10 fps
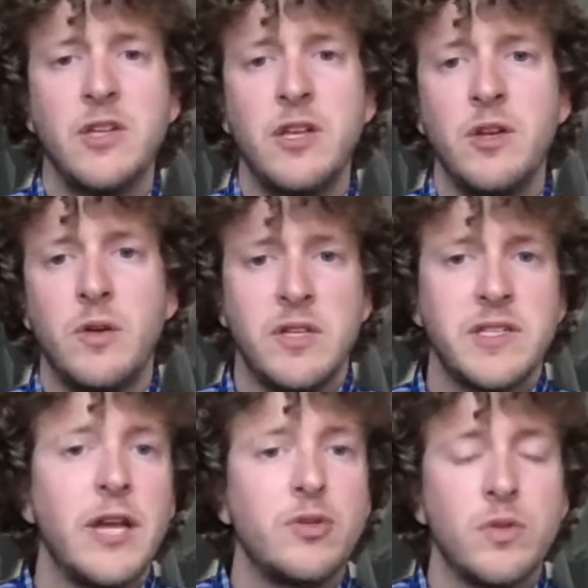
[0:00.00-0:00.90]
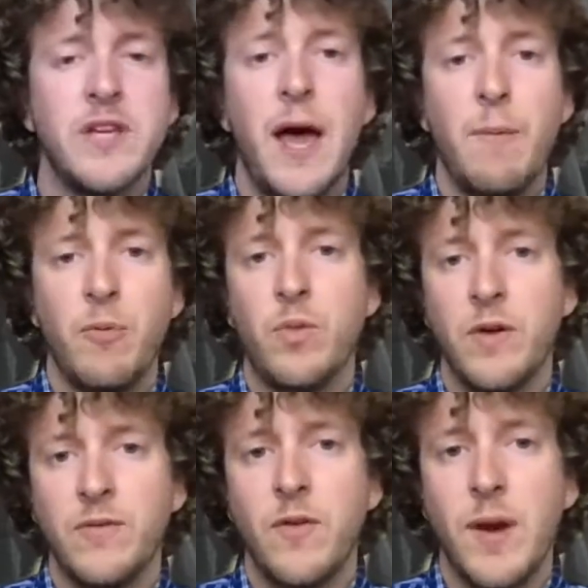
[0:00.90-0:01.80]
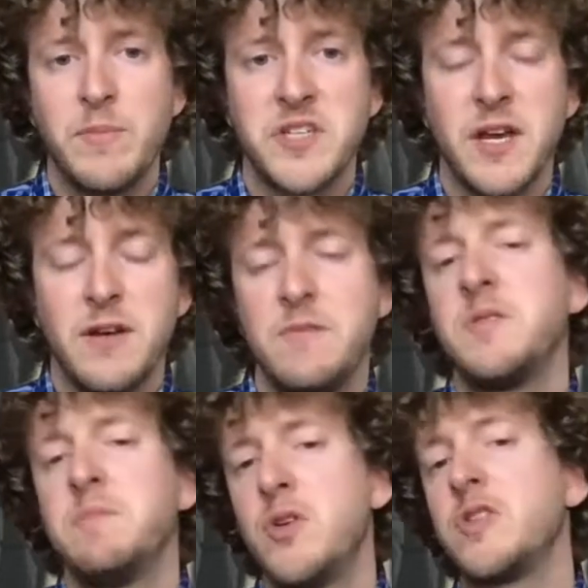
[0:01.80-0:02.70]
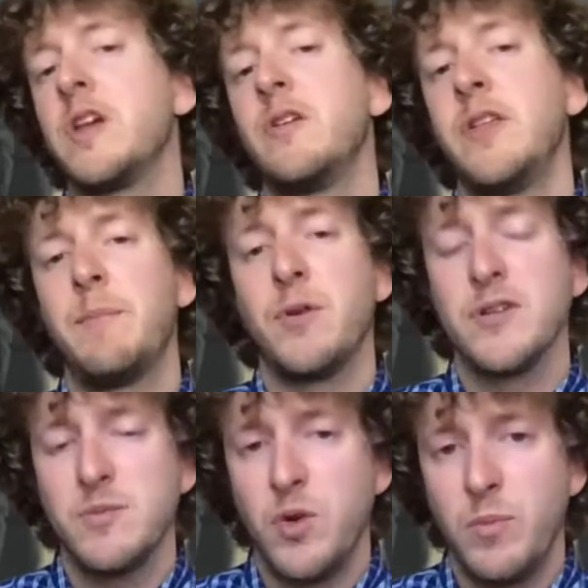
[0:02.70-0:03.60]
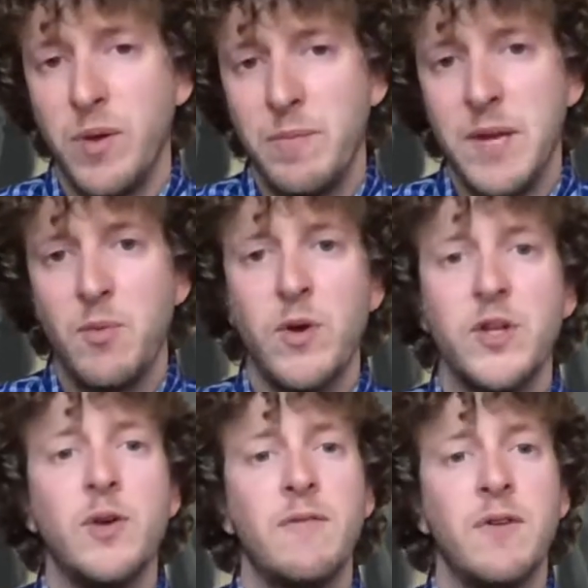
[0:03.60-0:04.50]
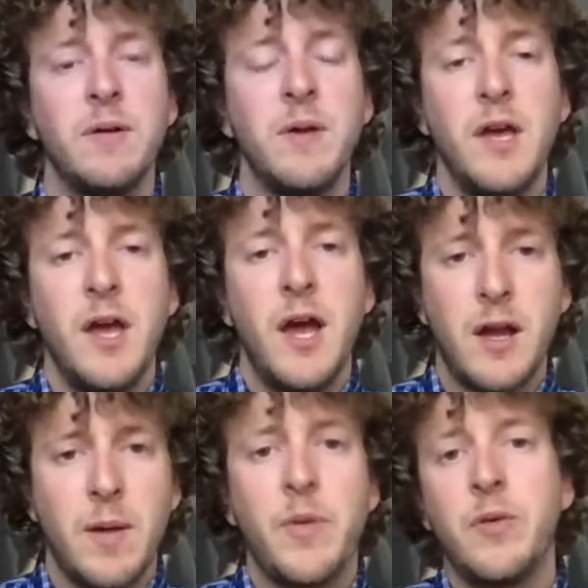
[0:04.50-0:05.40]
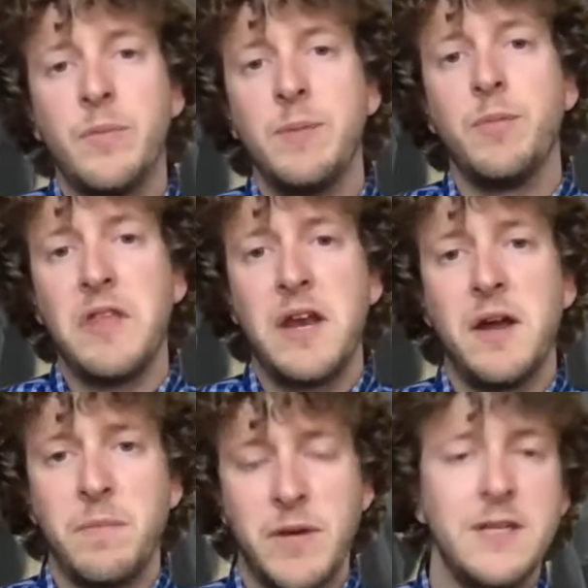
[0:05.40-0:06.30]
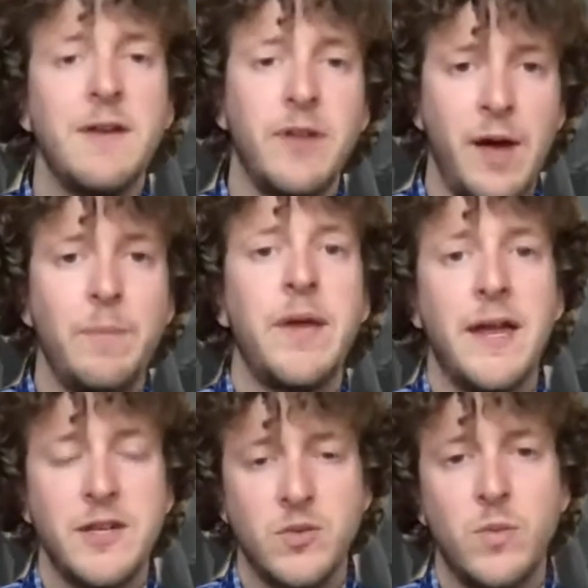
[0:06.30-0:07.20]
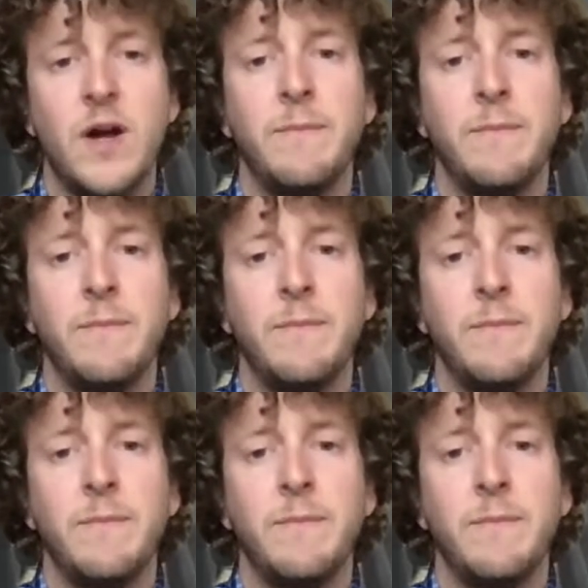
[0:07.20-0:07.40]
so that you can schedule time with one of our representatives. Most likely that person will be me, but we do have a couple other people that can definitely help you out as well.